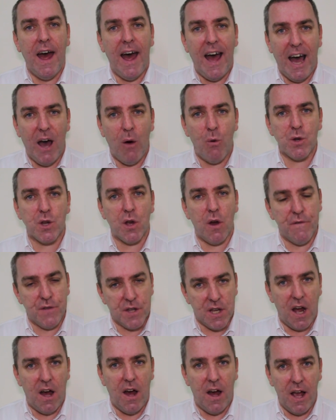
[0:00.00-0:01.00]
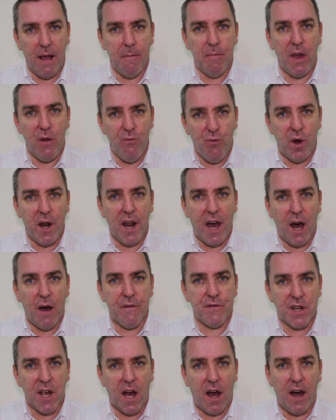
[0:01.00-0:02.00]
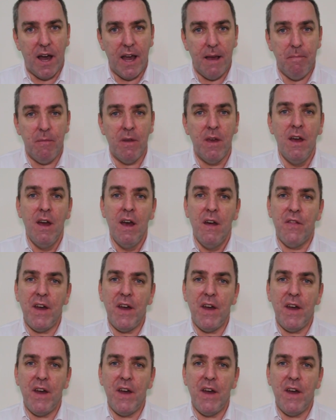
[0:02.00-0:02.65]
out of time. They run out of time.